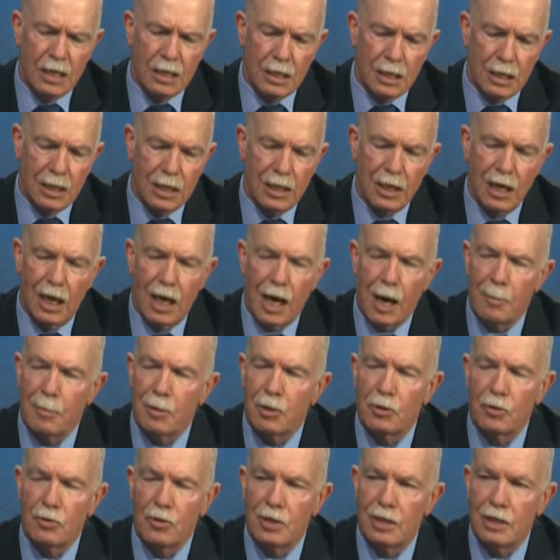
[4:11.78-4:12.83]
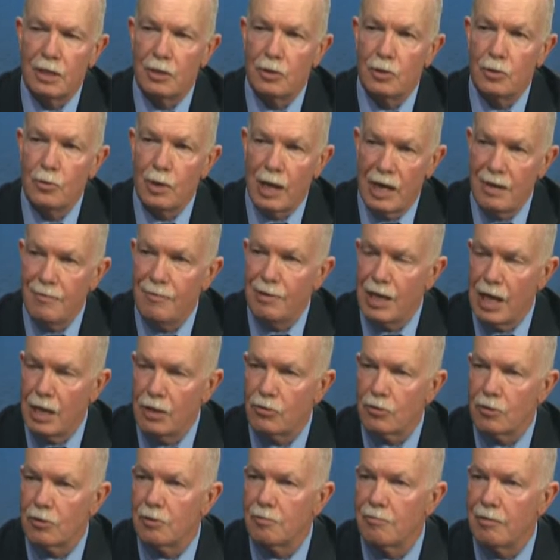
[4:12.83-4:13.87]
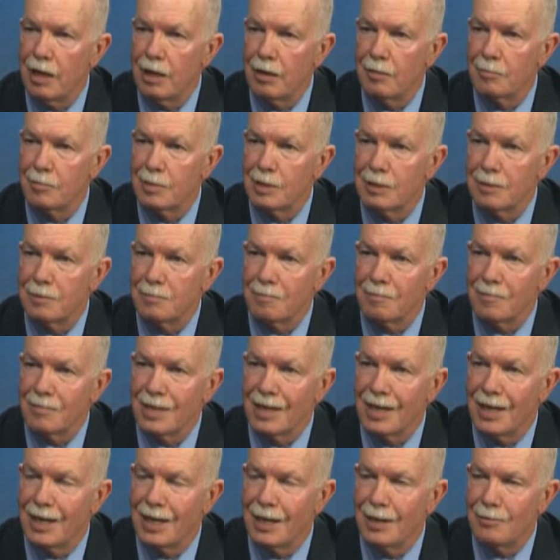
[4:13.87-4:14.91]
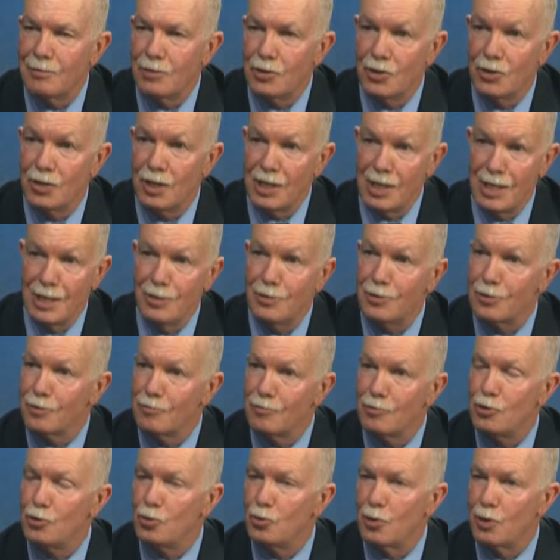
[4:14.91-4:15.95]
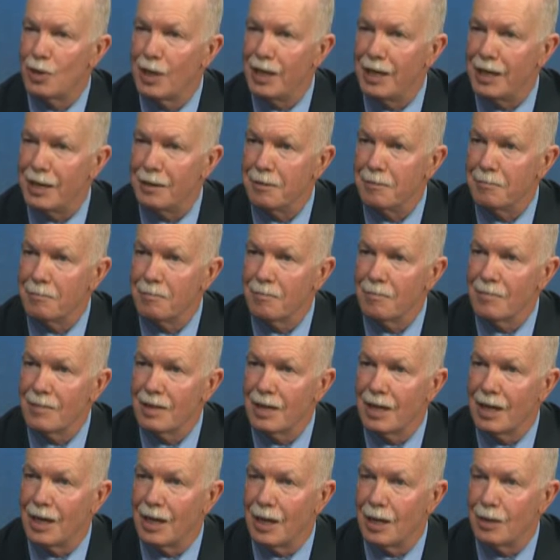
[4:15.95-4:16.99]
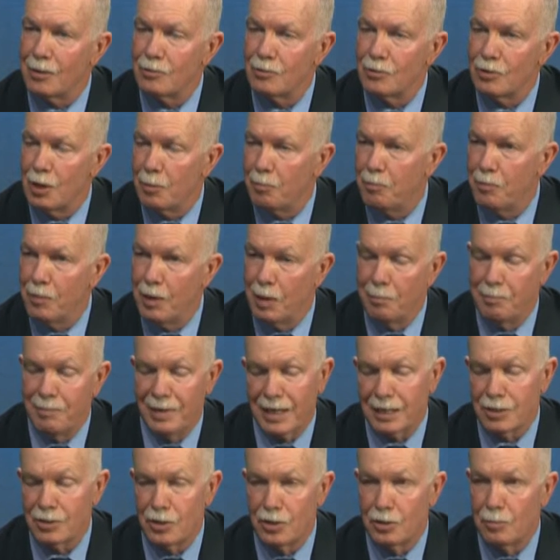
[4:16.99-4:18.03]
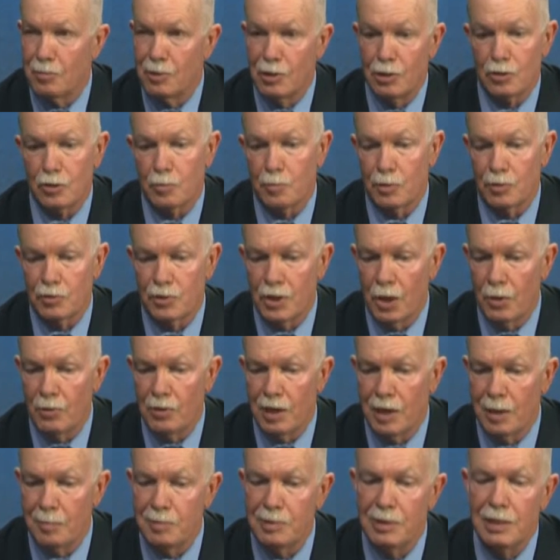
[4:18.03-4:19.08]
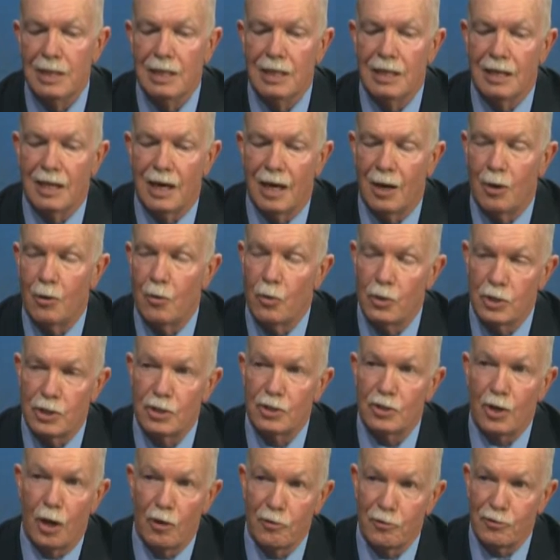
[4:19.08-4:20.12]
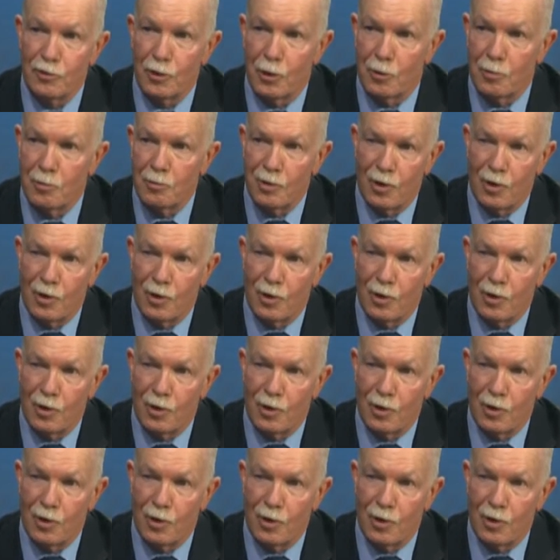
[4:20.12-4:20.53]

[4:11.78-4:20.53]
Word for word: little opportunity to do aviation development uh, to the east of Jewel Lake. Uh, up, up next to the municipal snow dump, uh, which is also